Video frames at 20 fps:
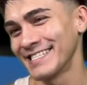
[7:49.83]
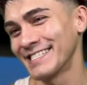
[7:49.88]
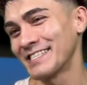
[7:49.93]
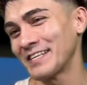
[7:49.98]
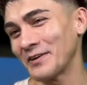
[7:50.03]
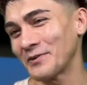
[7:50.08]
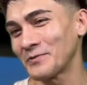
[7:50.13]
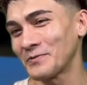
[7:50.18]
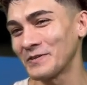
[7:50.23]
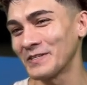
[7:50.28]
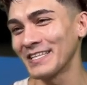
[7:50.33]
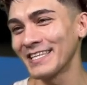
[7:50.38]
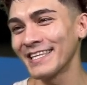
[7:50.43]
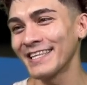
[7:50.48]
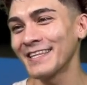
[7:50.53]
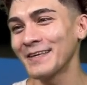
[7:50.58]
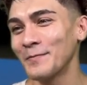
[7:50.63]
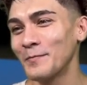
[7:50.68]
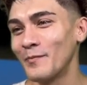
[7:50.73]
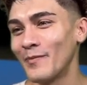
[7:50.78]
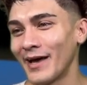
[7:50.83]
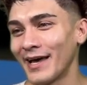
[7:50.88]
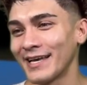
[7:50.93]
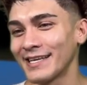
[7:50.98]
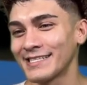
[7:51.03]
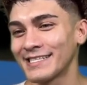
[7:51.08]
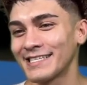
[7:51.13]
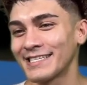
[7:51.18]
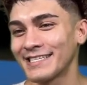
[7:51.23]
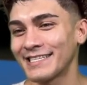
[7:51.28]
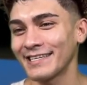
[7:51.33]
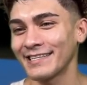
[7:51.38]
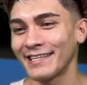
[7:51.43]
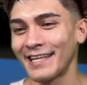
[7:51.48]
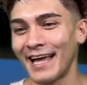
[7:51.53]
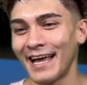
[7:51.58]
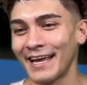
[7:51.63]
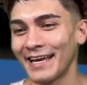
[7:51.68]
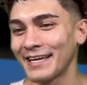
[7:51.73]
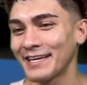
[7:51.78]
They're really the best,
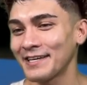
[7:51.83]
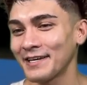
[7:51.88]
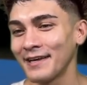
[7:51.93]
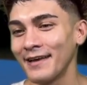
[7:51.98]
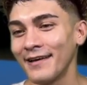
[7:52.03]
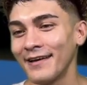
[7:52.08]
like,